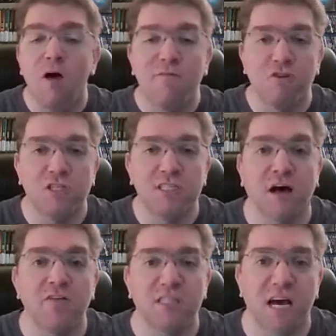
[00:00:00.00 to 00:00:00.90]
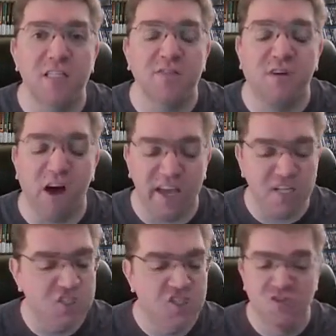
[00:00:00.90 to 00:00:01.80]
for
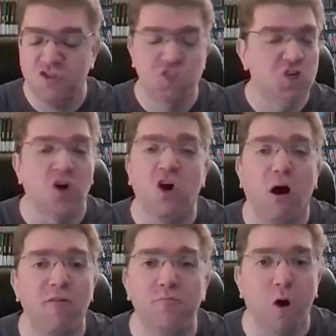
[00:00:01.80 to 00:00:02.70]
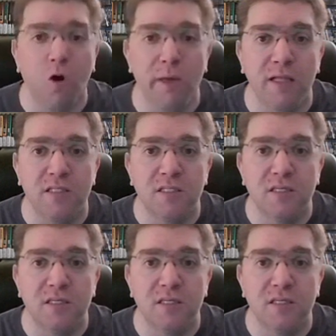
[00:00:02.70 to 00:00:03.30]
self-satisfying jerk-off moments